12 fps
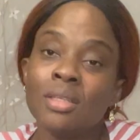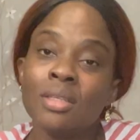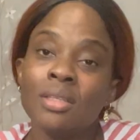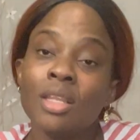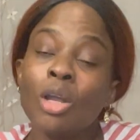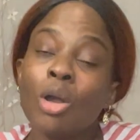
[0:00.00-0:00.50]

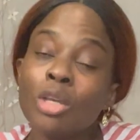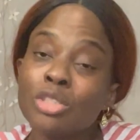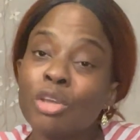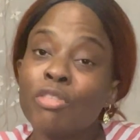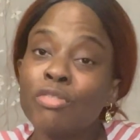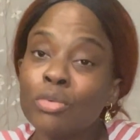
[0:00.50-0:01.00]
The cost
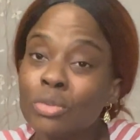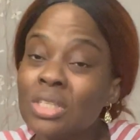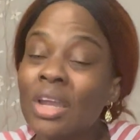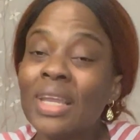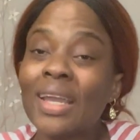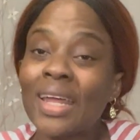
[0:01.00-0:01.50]
of food now
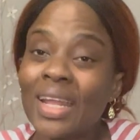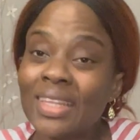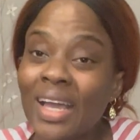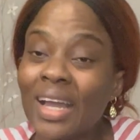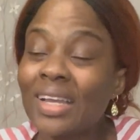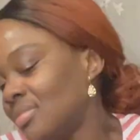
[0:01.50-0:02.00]
in
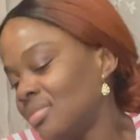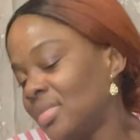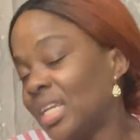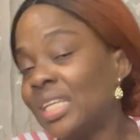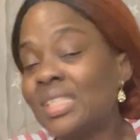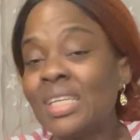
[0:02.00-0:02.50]
Canada
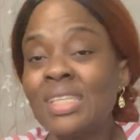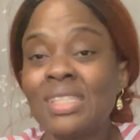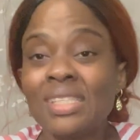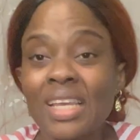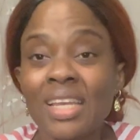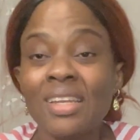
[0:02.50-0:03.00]
is
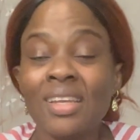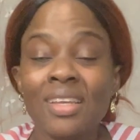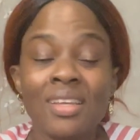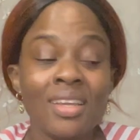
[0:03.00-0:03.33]
insane.